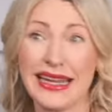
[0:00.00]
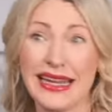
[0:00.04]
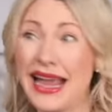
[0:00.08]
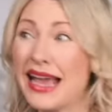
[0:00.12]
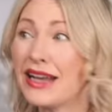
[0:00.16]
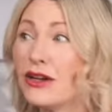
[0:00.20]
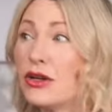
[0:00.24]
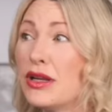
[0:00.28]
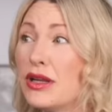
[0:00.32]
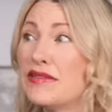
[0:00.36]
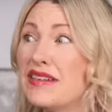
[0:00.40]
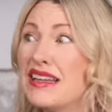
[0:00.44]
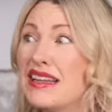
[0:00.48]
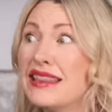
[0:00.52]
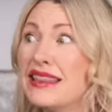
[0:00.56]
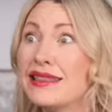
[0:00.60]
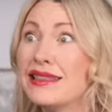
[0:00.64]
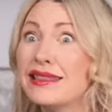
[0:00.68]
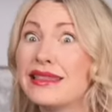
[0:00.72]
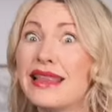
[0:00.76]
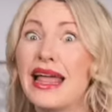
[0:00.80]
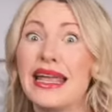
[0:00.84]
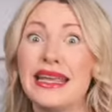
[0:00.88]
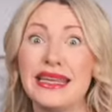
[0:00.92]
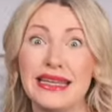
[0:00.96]
I don't even
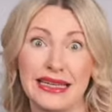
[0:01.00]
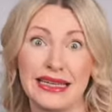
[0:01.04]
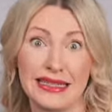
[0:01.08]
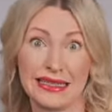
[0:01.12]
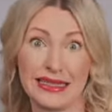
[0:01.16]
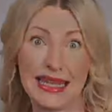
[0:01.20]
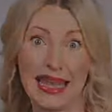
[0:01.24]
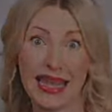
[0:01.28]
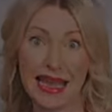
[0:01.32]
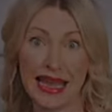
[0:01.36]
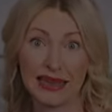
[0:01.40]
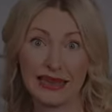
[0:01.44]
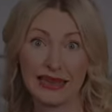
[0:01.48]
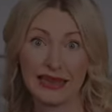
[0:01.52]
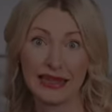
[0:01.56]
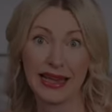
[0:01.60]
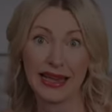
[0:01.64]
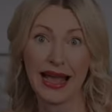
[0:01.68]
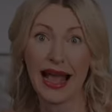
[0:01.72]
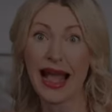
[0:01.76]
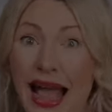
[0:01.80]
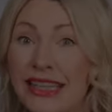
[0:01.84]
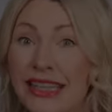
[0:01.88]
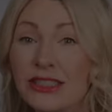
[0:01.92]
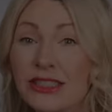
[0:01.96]
like candy.
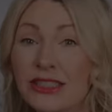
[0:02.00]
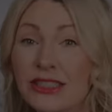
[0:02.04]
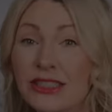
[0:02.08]
I.